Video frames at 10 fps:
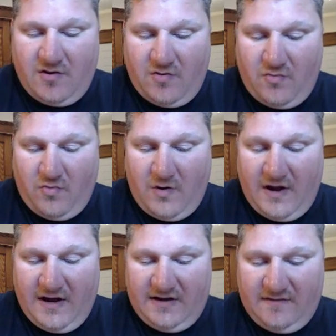
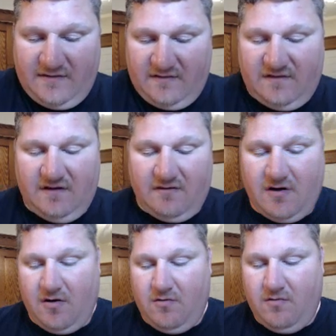y to the
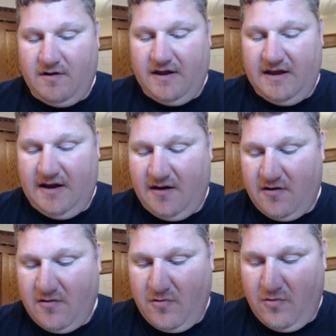0
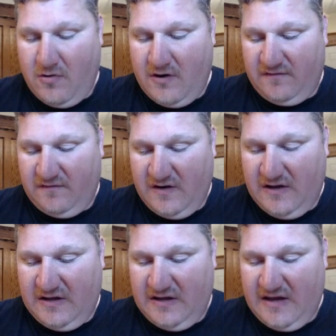here, or a
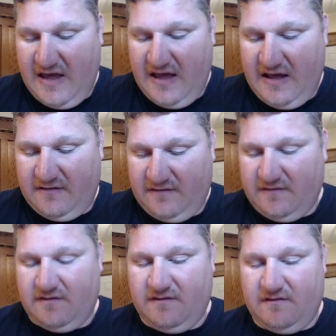sneaky x
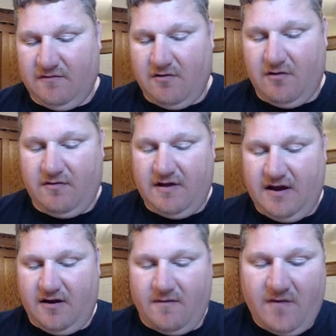to the 0
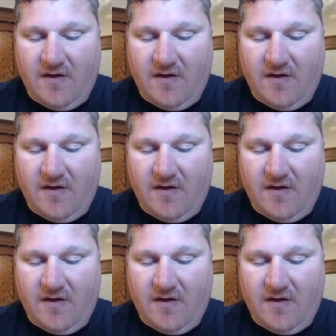here.